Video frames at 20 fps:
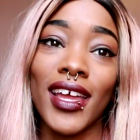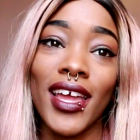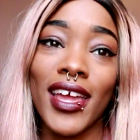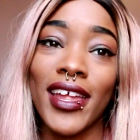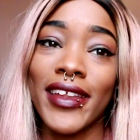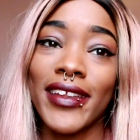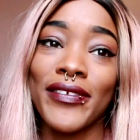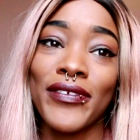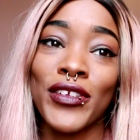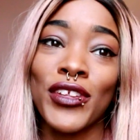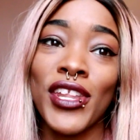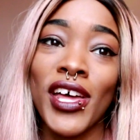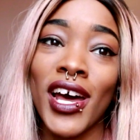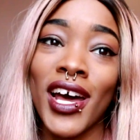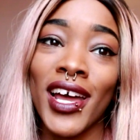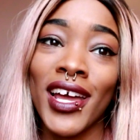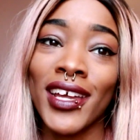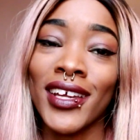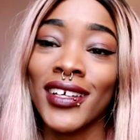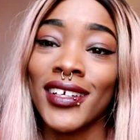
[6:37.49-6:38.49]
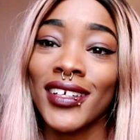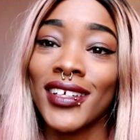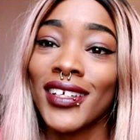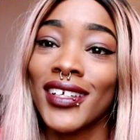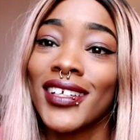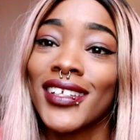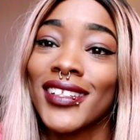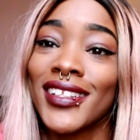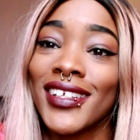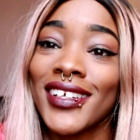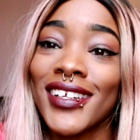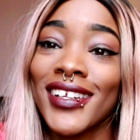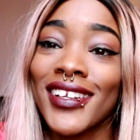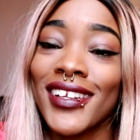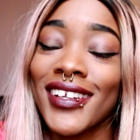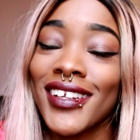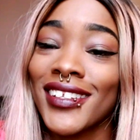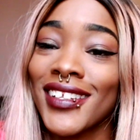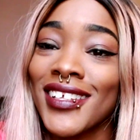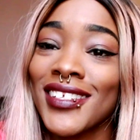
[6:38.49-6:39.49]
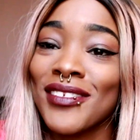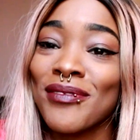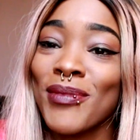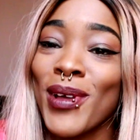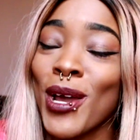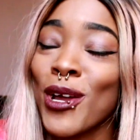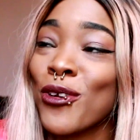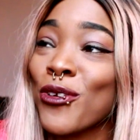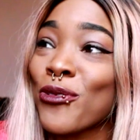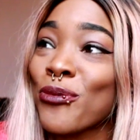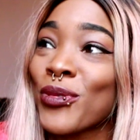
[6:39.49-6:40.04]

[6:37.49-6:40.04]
And if you die, then it doesn't matter